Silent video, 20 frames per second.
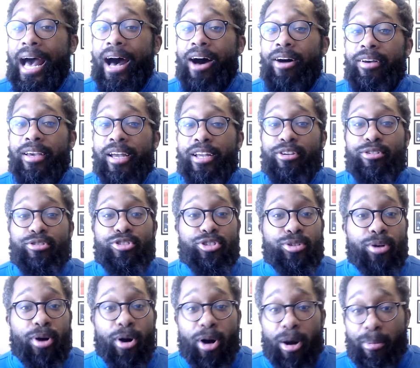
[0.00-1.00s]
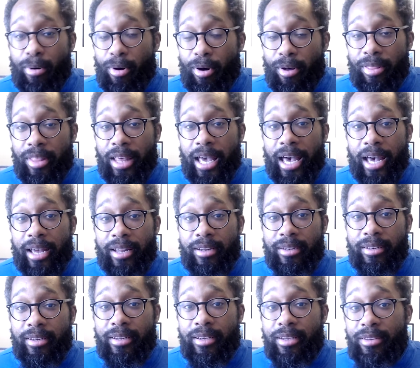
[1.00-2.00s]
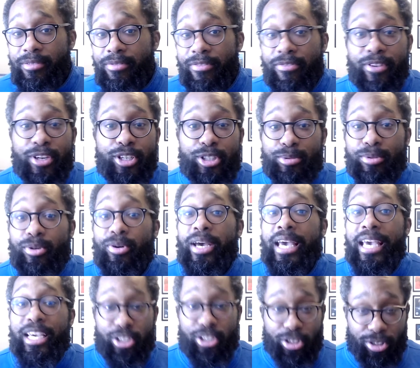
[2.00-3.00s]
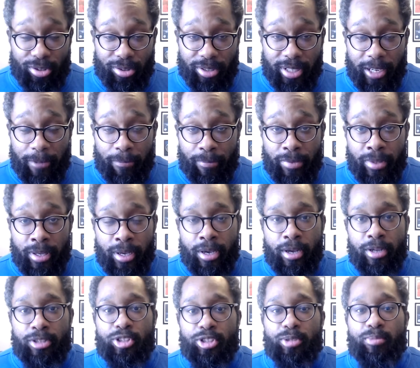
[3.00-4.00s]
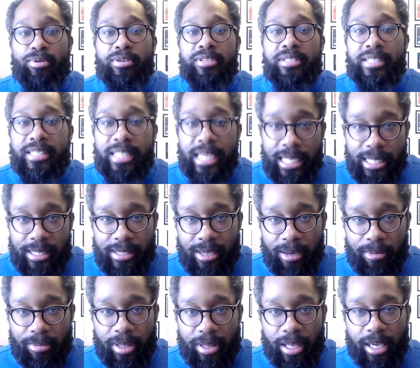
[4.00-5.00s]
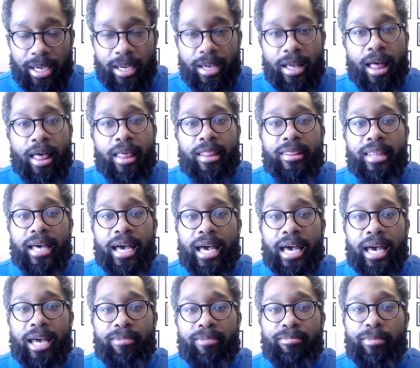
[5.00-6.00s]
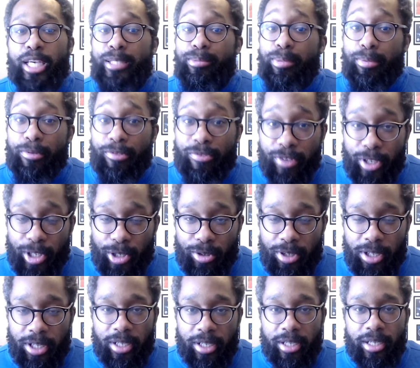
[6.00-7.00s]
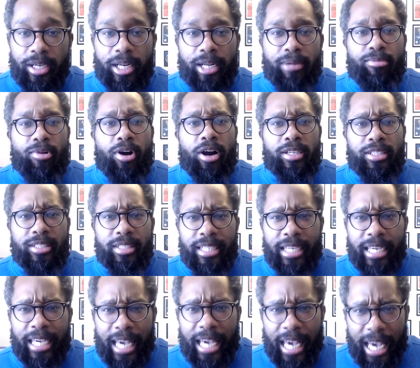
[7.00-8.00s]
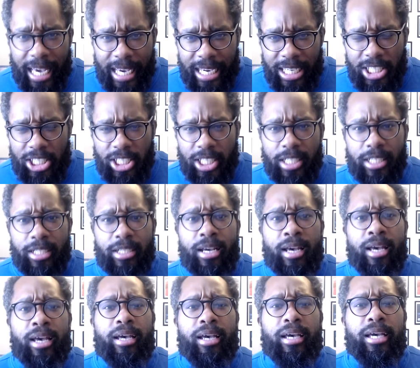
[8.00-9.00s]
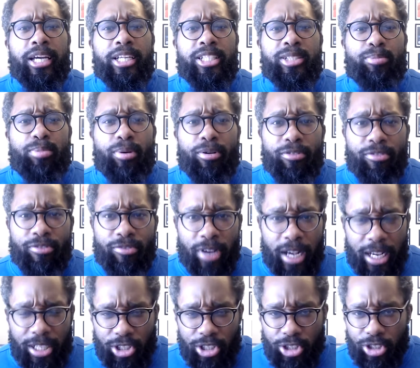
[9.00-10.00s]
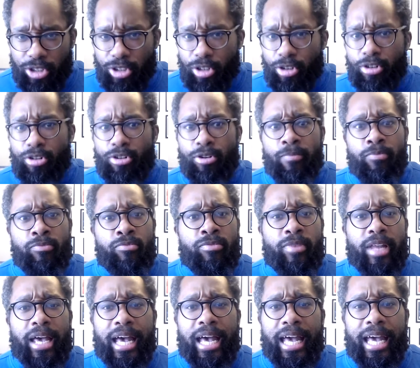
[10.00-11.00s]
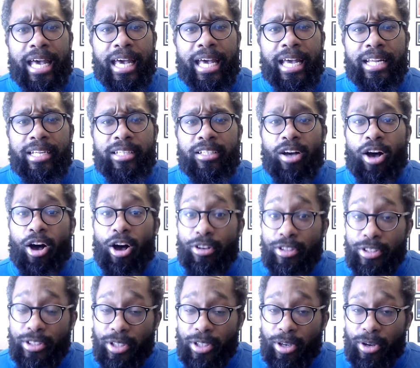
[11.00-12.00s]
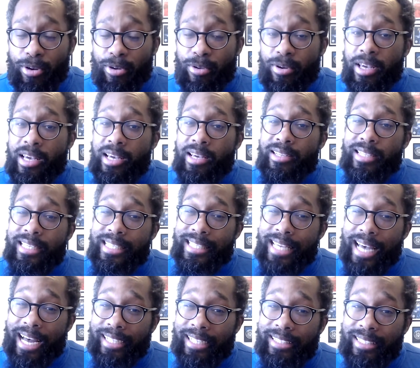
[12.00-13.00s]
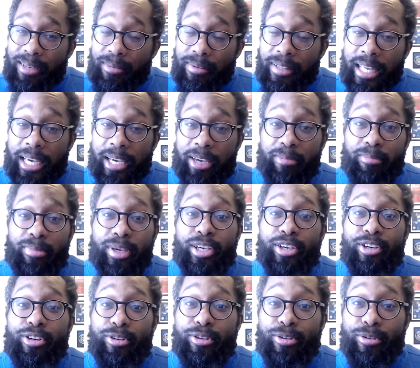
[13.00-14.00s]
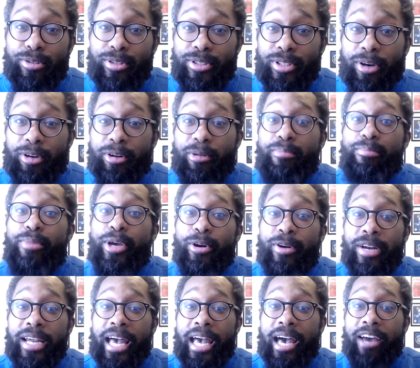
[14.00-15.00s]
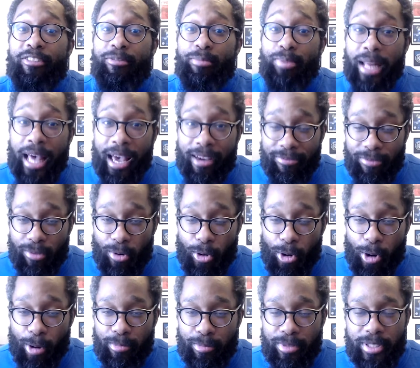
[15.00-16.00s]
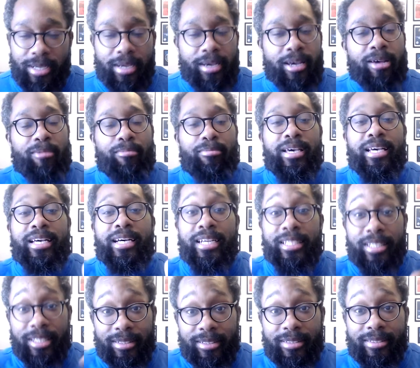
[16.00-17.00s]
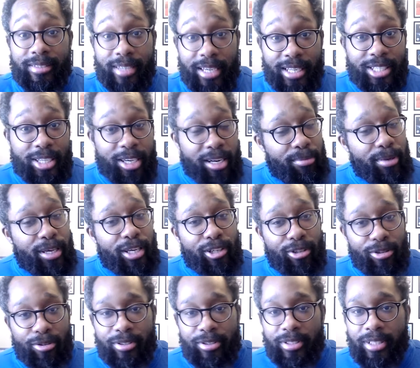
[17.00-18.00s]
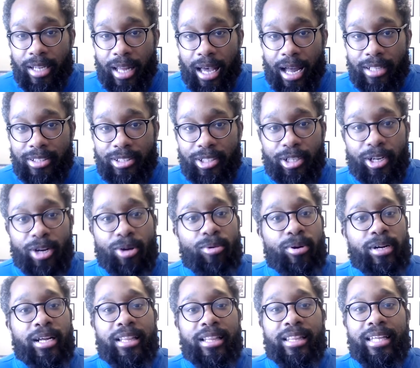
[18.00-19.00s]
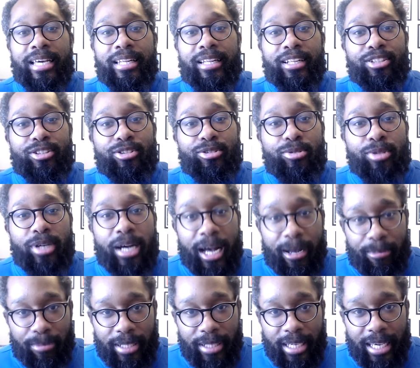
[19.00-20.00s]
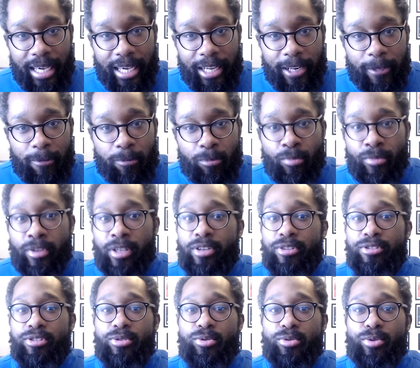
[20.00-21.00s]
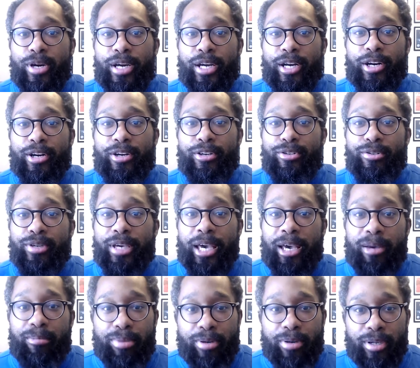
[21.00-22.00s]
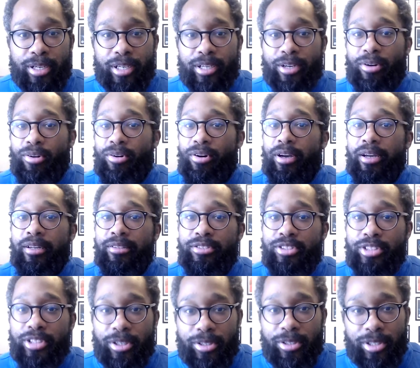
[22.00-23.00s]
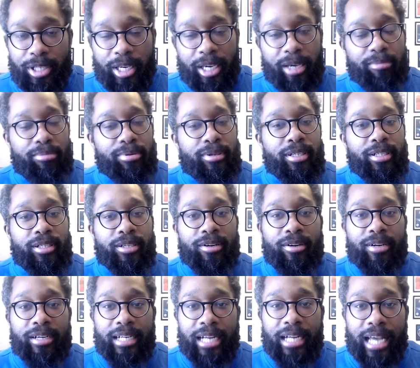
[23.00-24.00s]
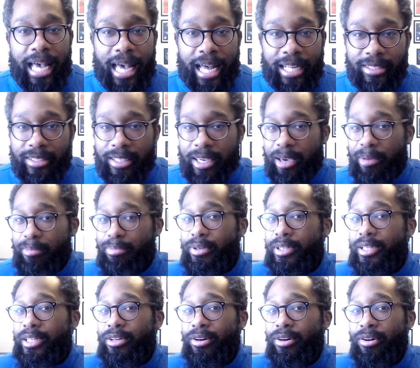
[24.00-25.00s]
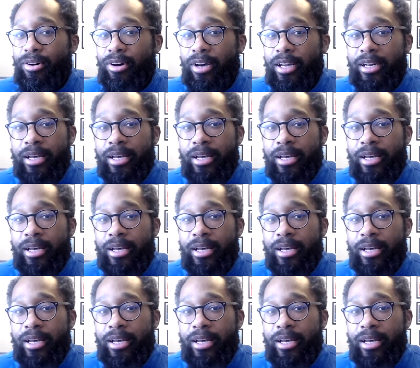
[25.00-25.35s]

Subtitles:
can you draw upon that visual history to present something that makes people feel good? It marks the occasion, it's professional, and also design something that can be used on a myriad of platforms, because it's going to be used a lot. So you don't want anything that's too complicated to where you can't put it on shirts, you can't put it on hats, you can't put it on